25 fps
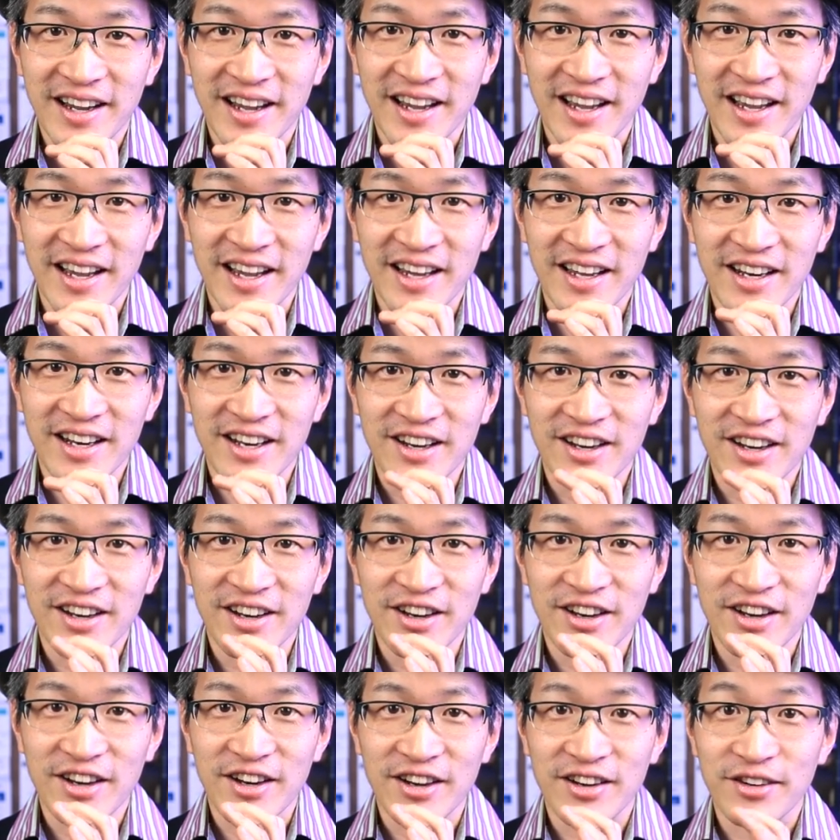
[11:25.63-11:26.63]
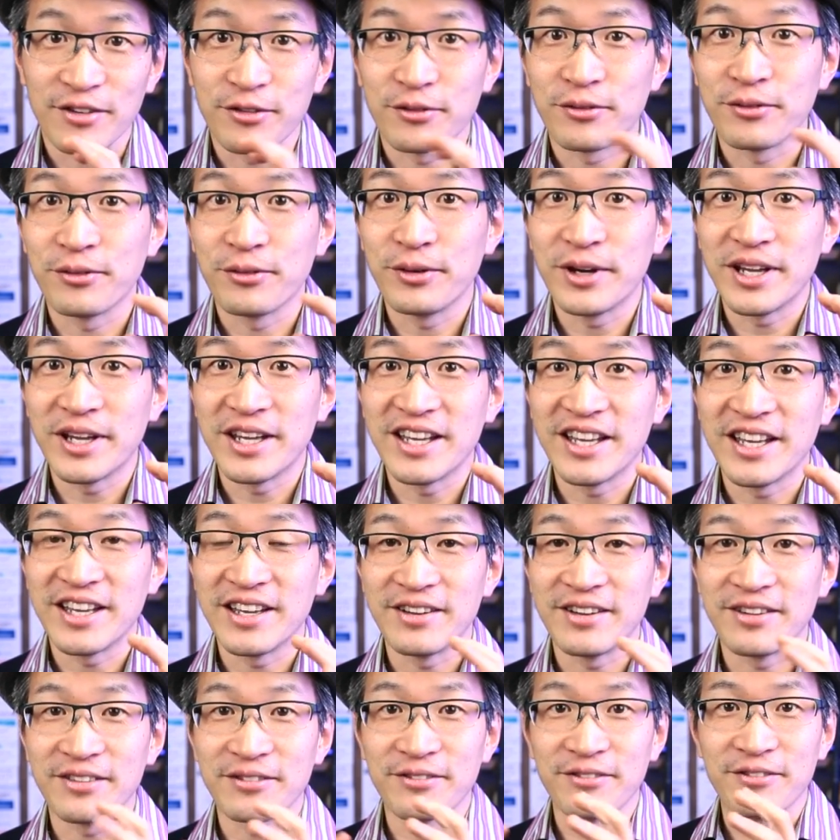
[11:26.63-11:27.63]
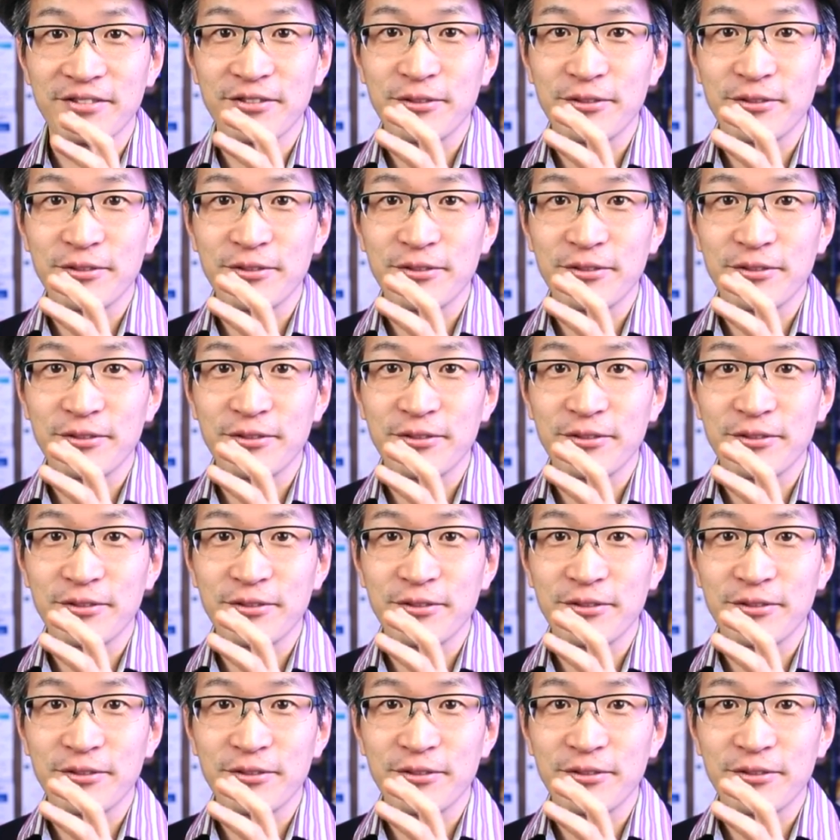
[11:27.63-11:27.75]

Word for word: and we